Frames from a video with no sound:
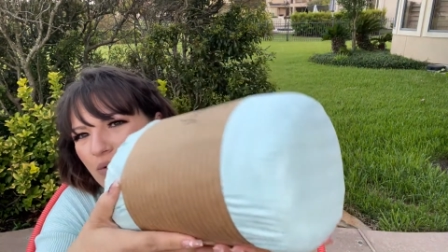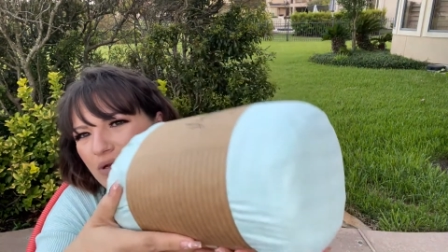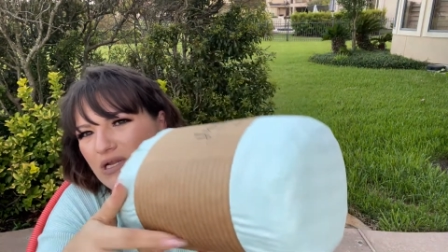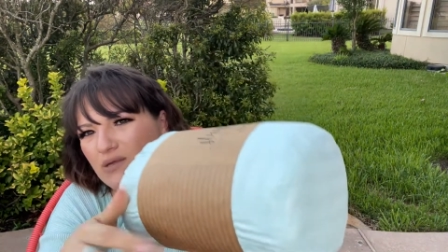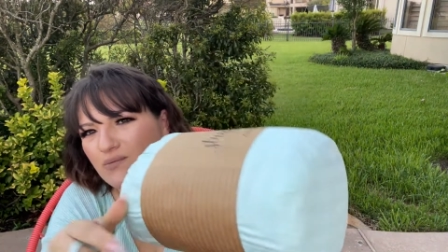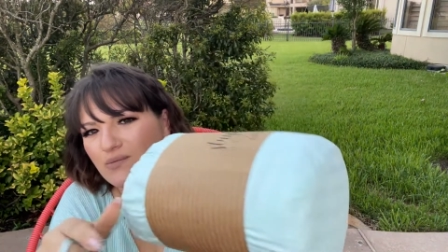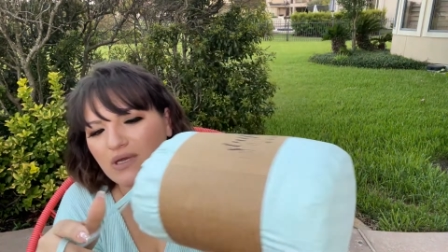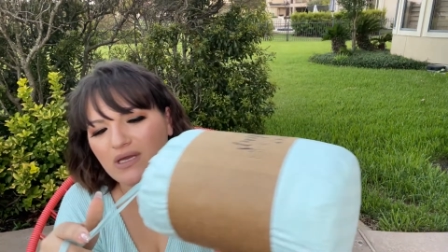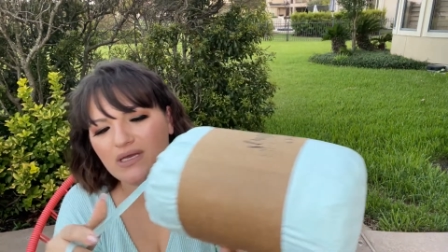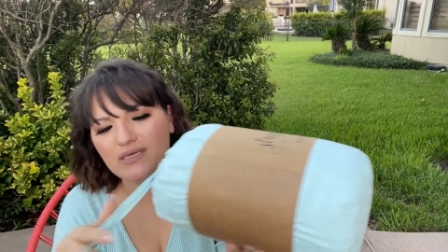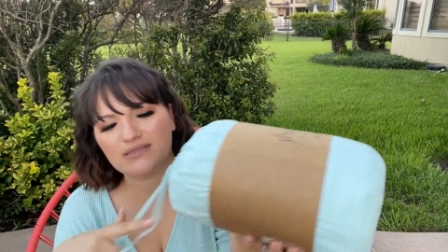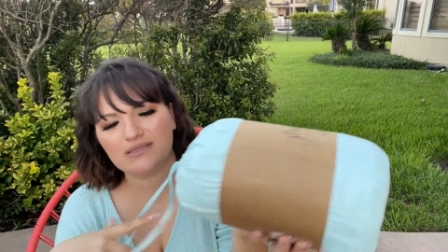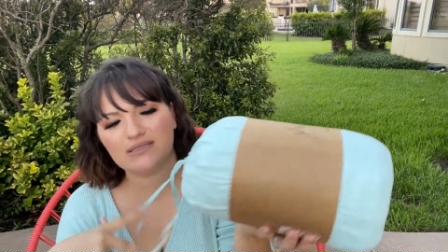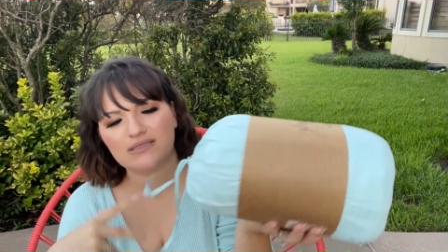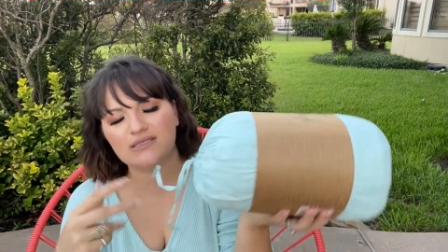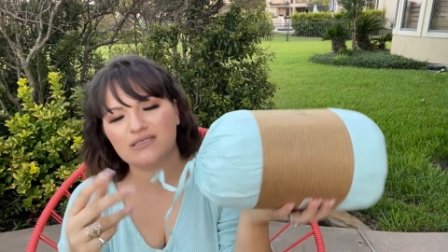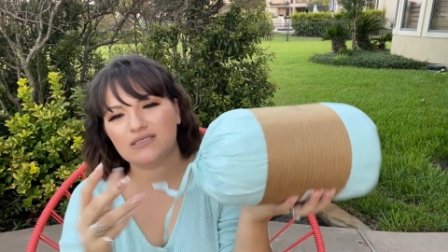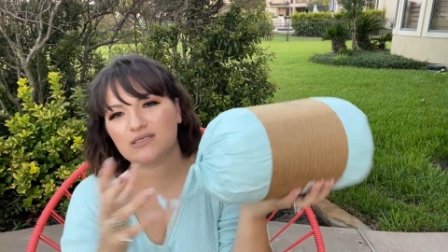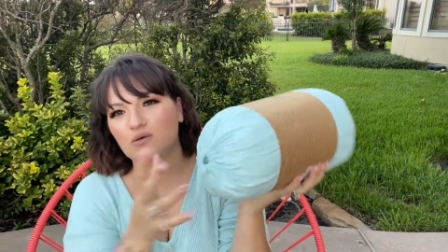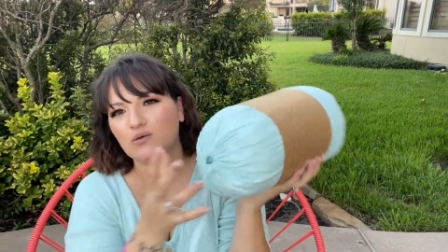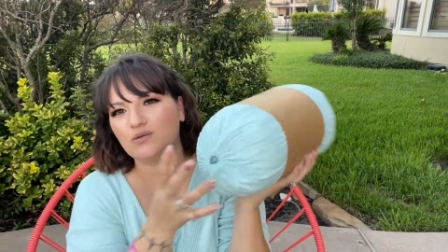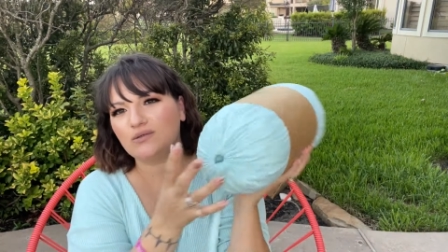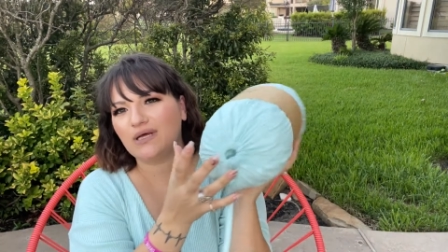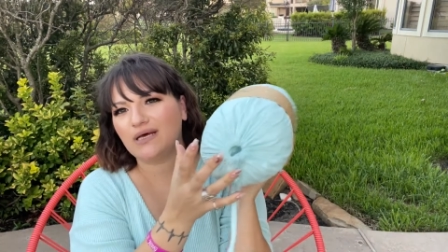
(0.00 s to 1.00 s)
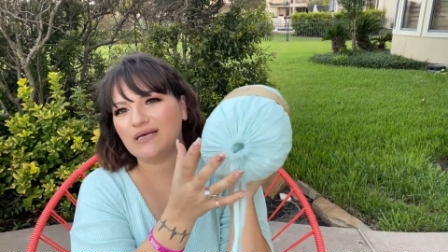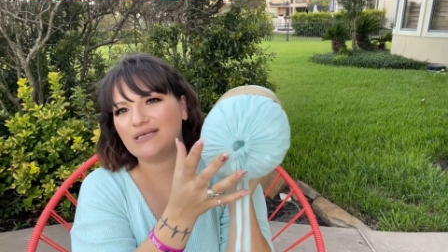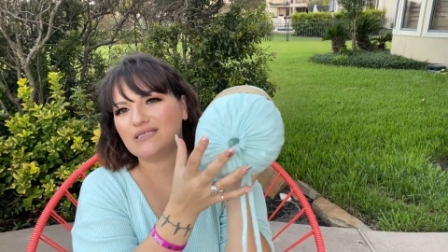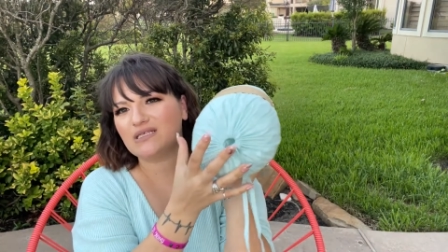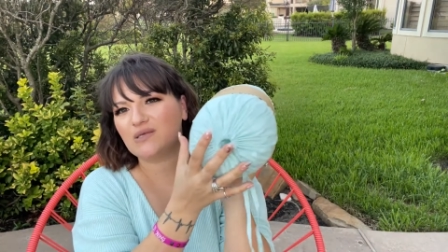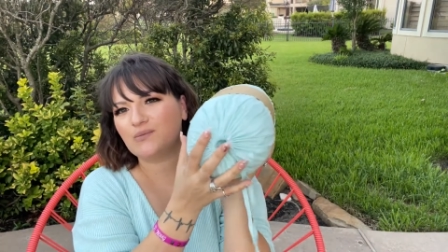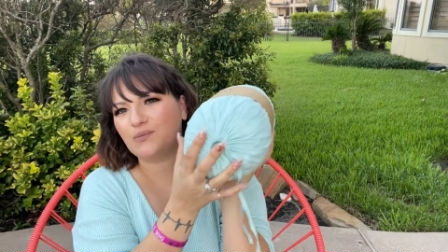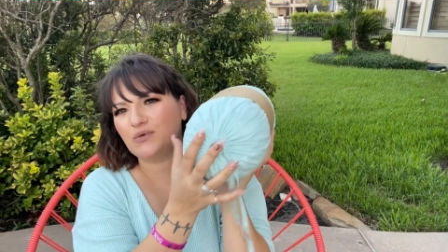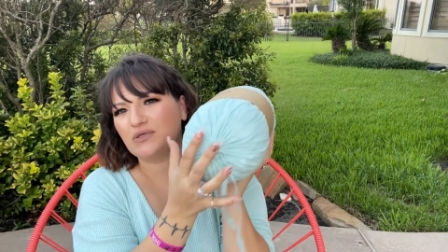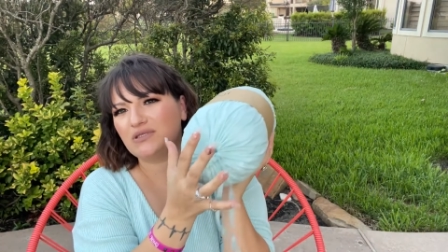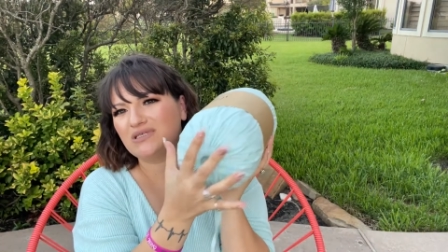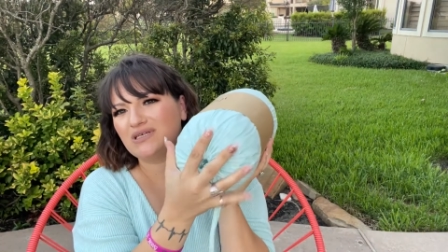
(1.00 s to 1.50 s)
it because it's so nice to
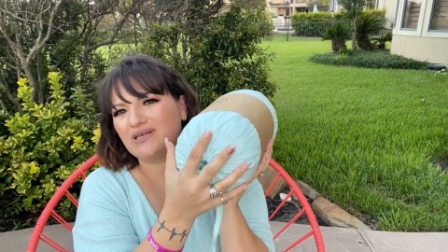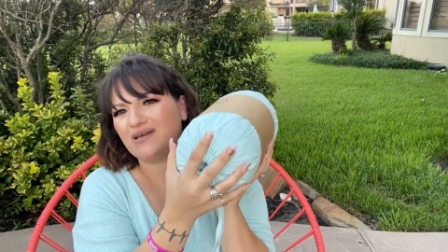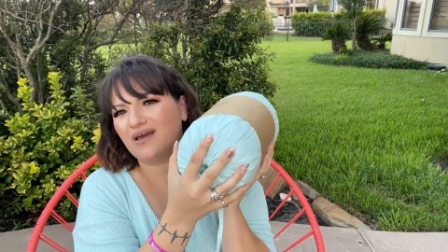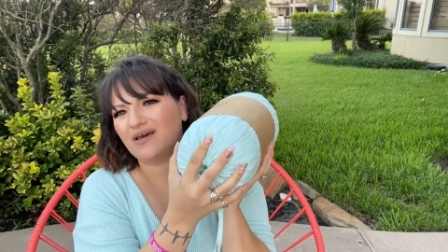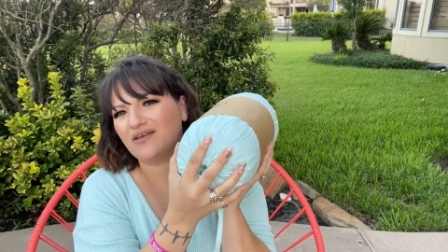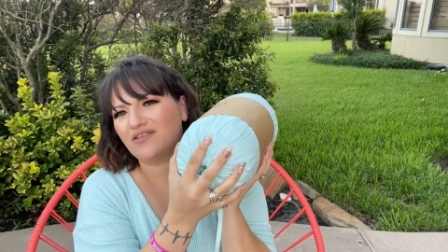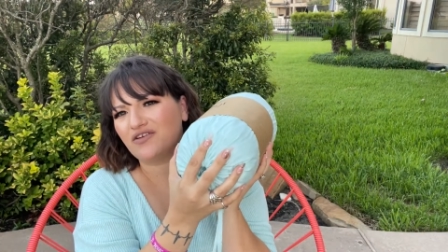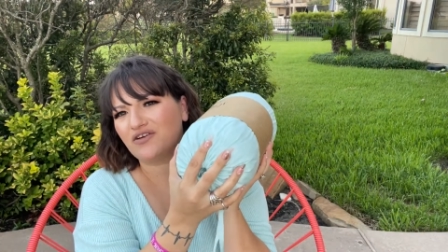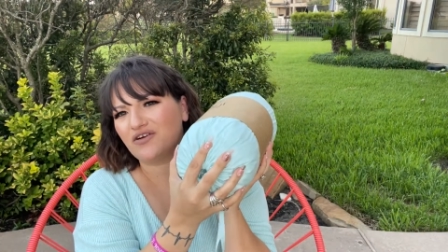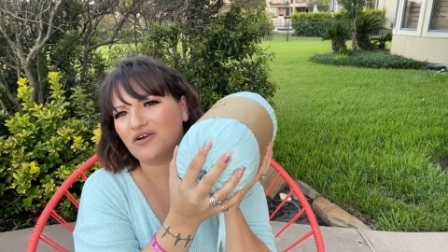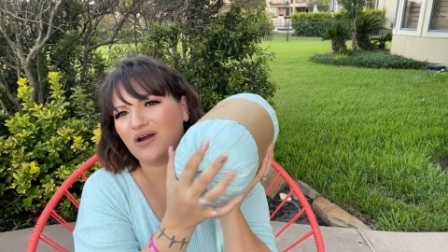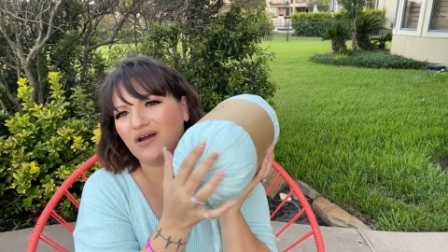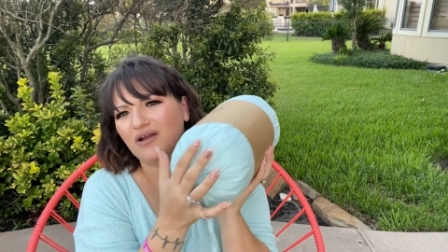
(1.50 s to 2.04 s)
put together.